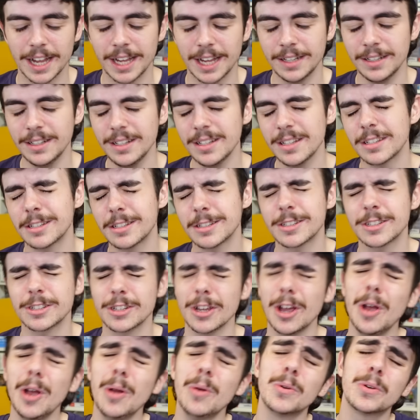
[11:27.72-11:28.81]
and it is
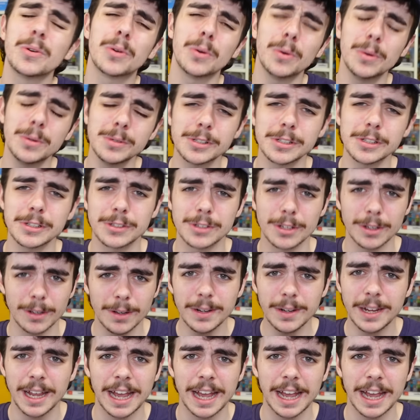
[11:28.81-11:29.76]
so gorgeous to look